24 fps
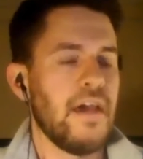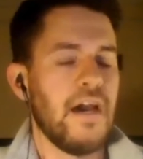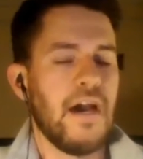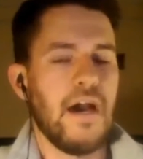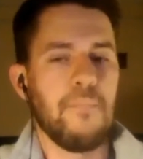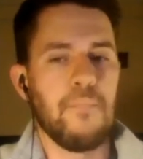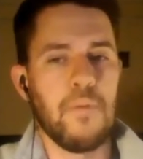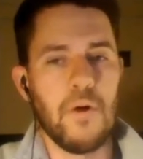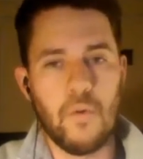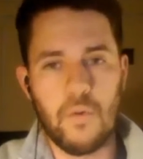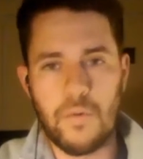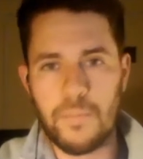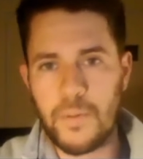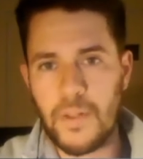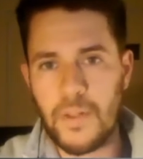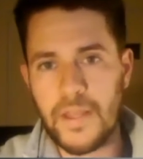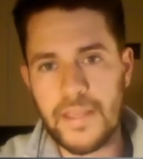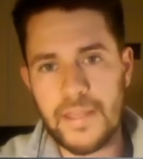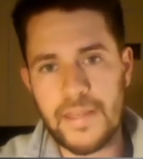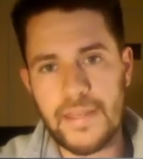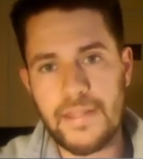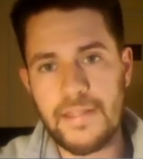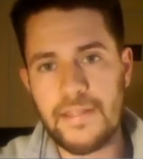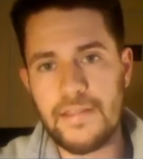Uh, but we're
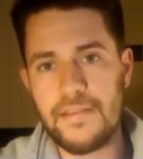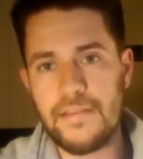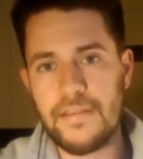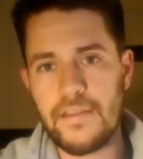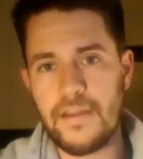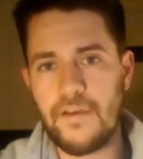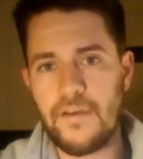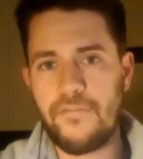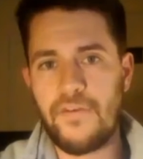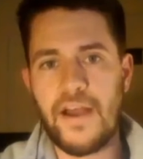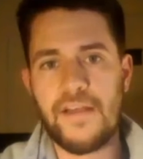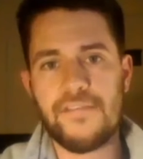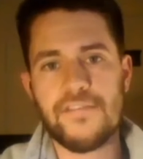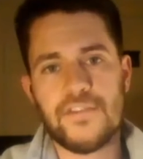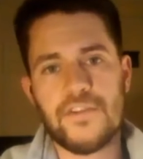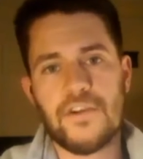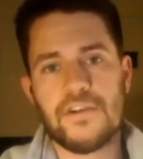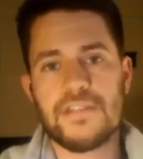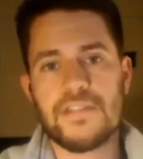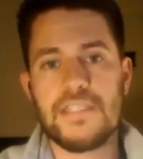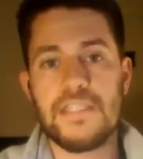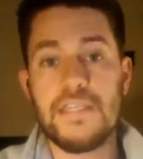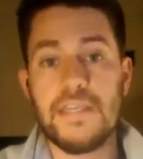plugging in a five-star Tee